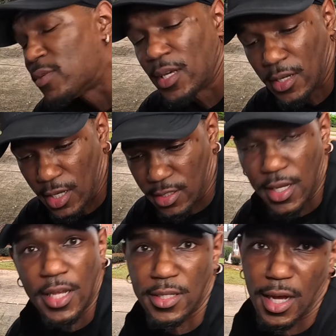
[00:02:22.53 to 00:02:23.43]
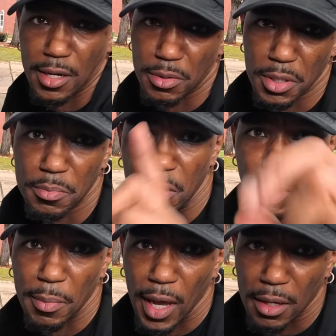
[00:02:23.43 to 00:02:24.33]
Yeah, that's not gonna work. Be
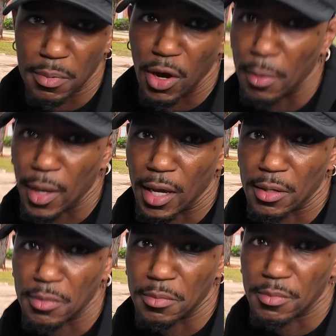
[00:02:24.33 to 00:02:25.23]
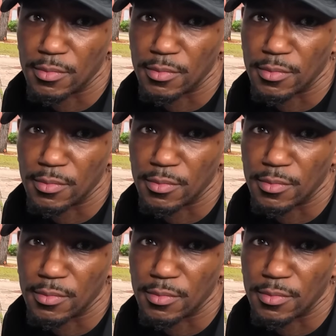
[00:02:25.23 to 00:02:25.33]
right back.